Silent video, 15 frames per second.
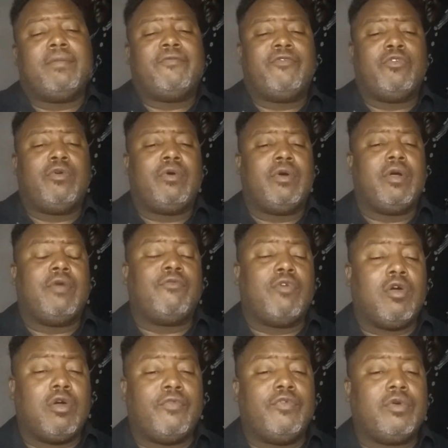for a
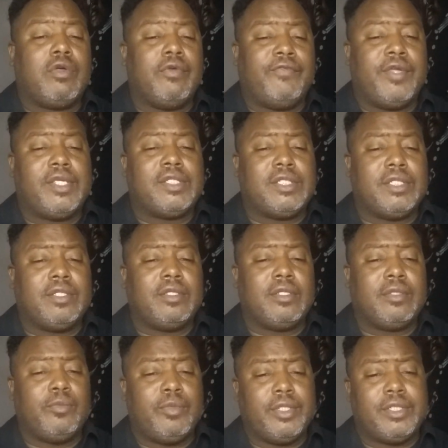wrongful
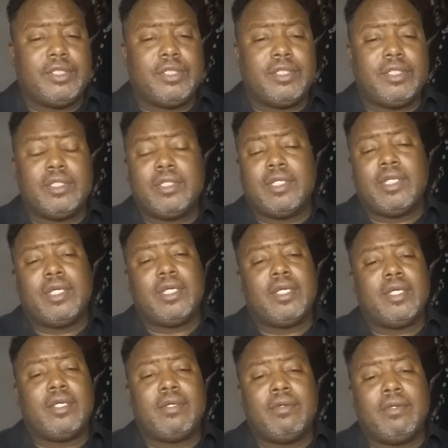conviction, which
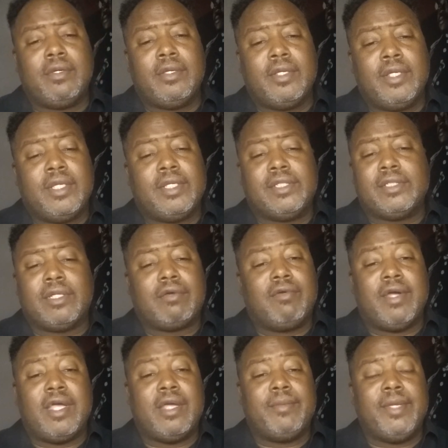is a
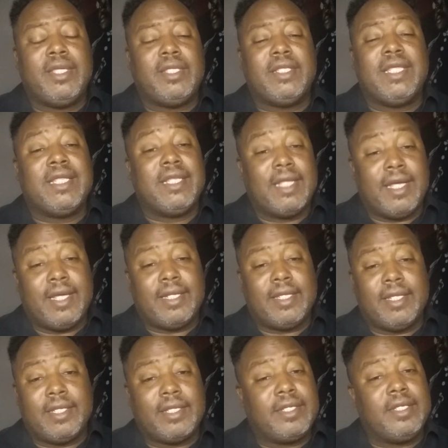crime he did not
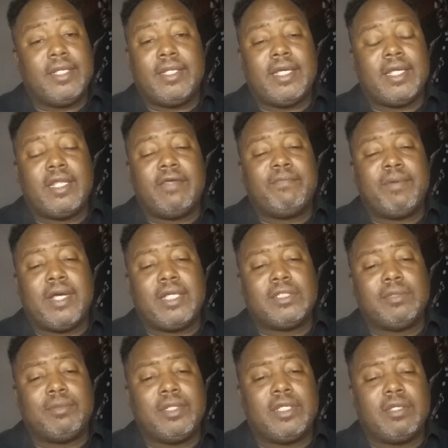and could not have
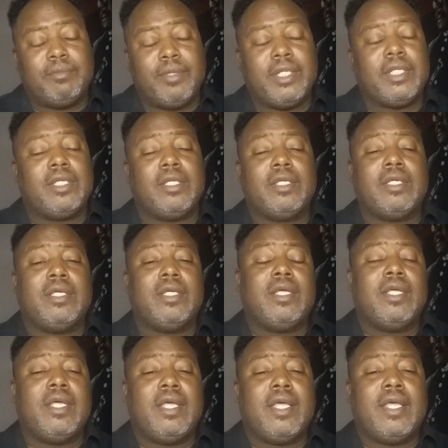possibly committed.
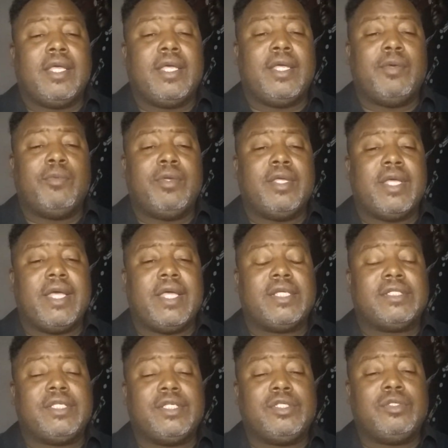And we
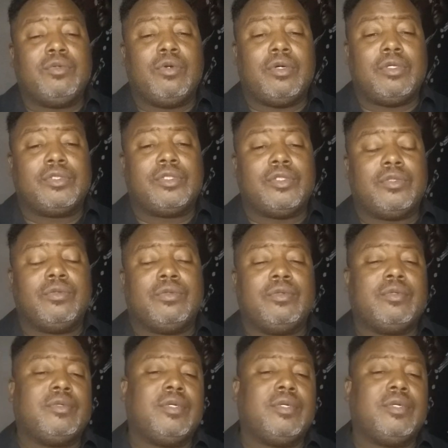ask that you also